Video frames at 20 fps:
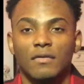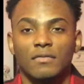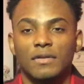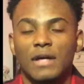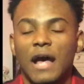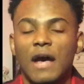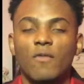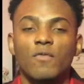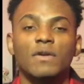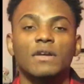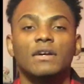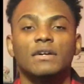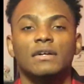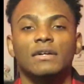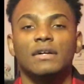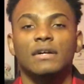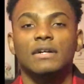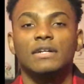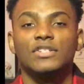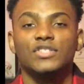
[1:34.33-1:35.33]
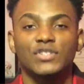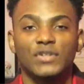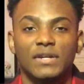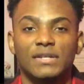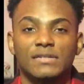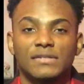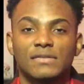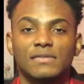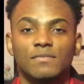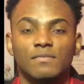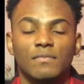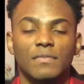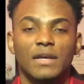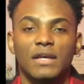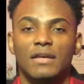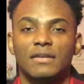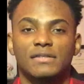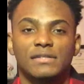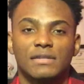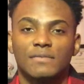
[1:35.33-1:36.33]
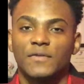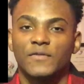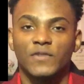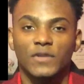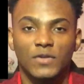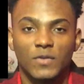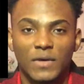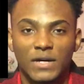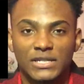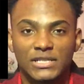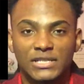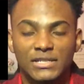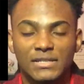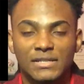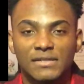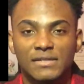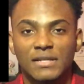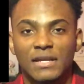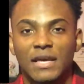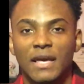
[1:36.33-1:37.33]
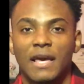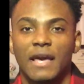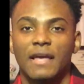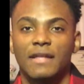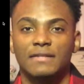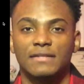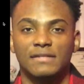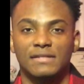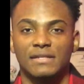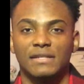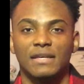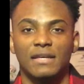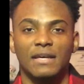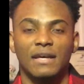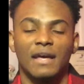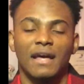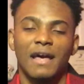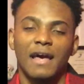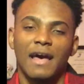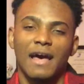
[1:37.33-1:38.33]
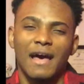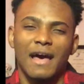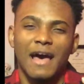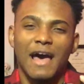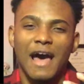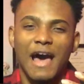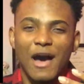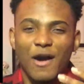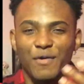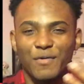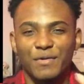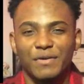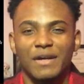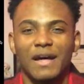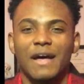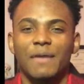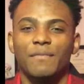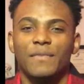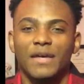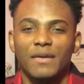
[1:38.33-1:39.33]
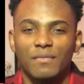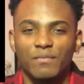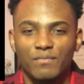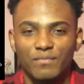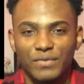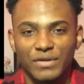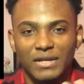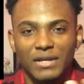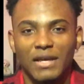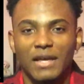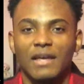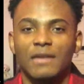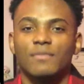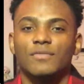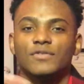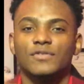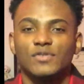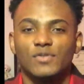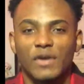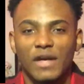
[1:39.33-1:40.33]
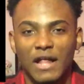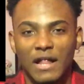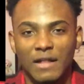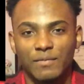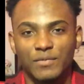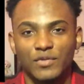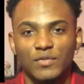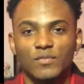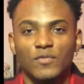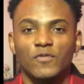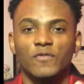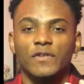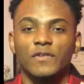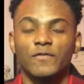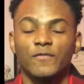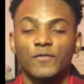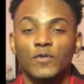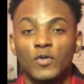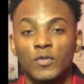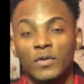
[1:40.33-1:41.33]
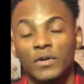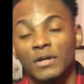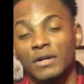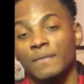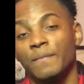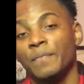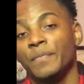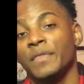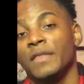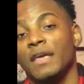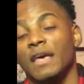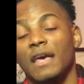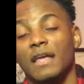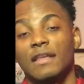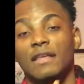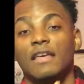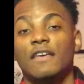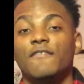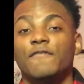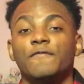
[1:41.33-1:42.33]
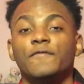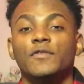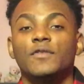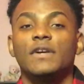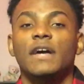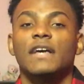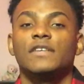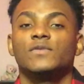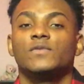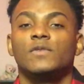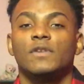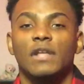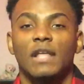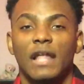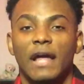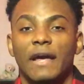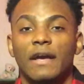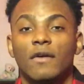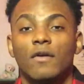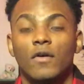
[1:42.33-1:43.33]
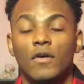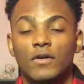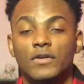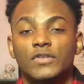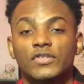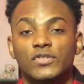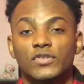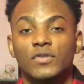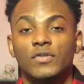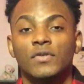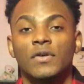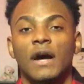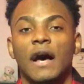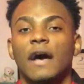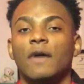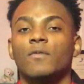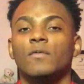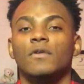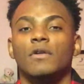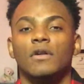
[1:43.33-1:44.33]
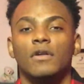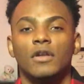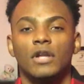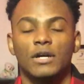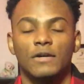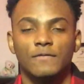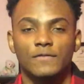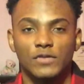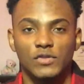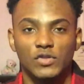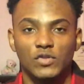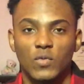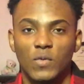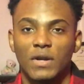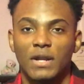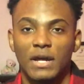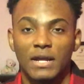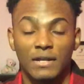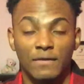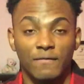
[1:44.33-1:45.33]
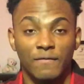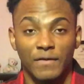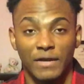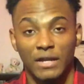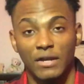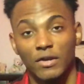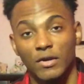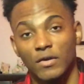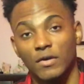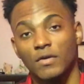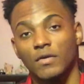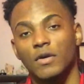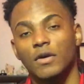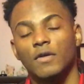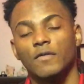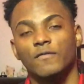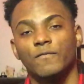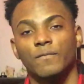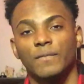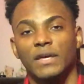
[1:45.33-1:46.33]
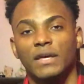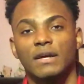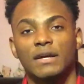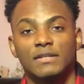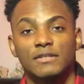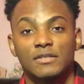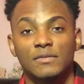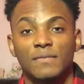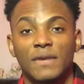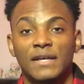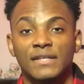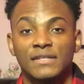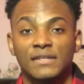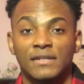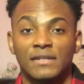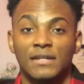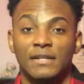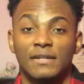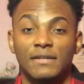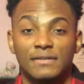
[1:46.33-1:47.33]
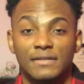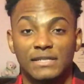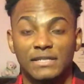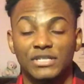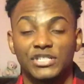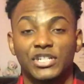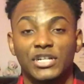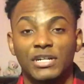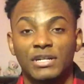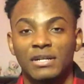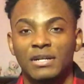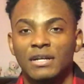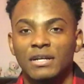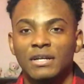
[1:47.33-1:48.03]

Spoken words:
I want to address some of your questions and see how I may be able to help you moving forward. And if you guys would like, also, I would love to do another video of me customizing another t-shirt.